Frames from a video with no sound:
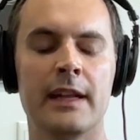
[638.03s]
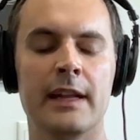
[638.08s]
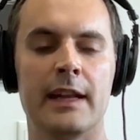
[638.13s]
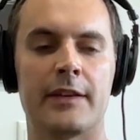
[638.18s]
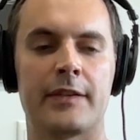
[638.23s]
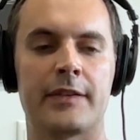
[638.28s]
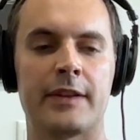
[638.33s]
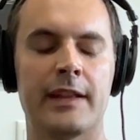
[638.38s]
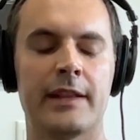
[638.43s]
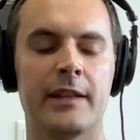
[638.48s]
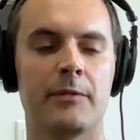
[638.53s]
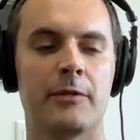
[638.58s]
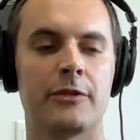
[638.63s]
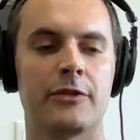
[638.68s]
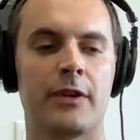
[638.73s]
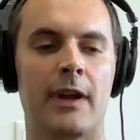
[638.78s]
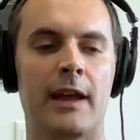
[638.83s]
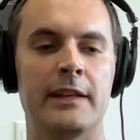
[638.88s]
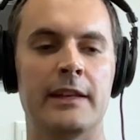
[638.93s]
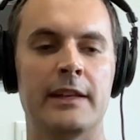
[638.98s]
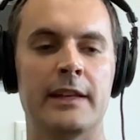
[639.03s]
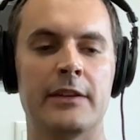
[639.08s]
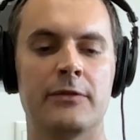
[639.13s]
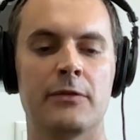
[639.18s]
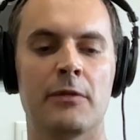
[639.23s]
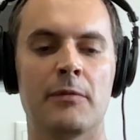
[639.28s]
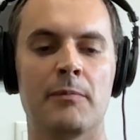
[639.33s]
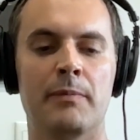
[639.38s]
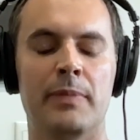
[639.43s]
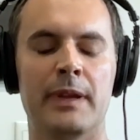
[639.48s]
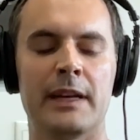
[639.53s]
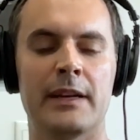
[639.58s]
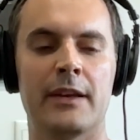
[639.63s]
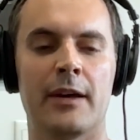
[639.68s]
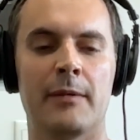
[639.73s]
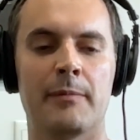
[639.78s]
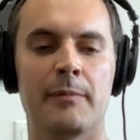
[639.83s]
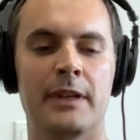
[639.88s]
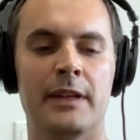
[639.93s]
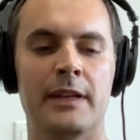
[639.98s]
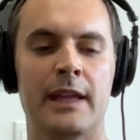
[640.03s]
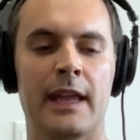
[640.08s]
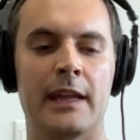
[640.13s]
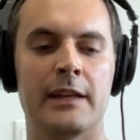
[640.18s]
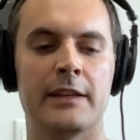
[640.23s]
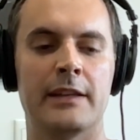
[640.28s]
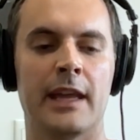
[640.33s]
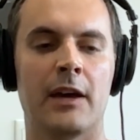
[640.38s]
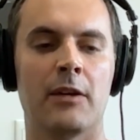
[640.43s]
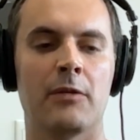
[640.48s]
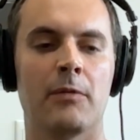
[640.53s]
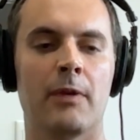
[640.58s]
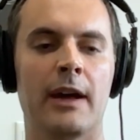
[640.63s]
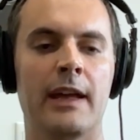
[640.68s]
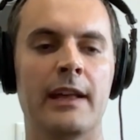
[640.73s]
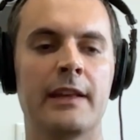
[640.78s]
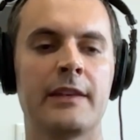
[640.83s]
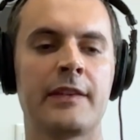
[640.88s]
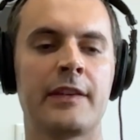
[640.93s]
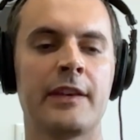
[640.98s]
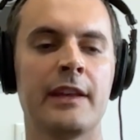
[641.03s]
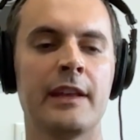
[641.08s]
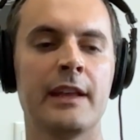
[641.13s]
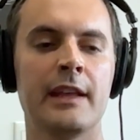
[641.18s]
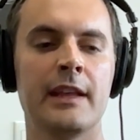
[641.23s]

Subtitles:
It's not that we're trying to get to a big company headcount wise.